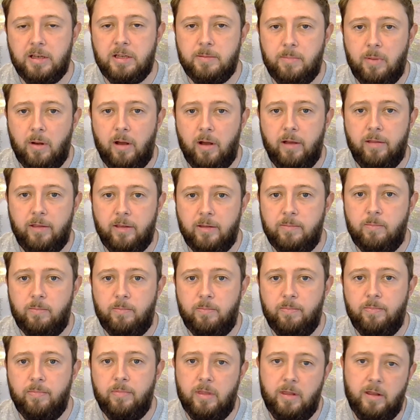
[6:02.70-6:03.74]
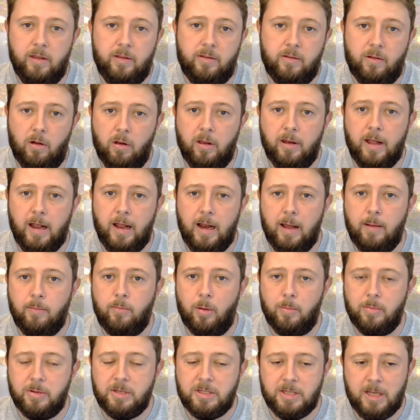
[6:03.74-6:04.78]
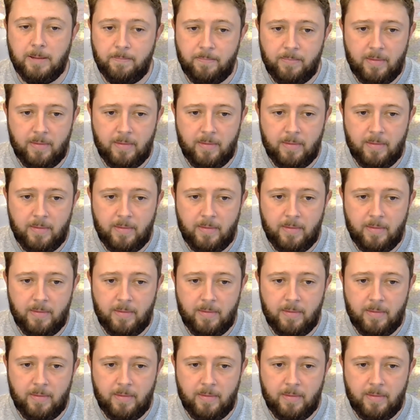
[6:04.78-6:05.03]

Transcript: to buy this holiday let property.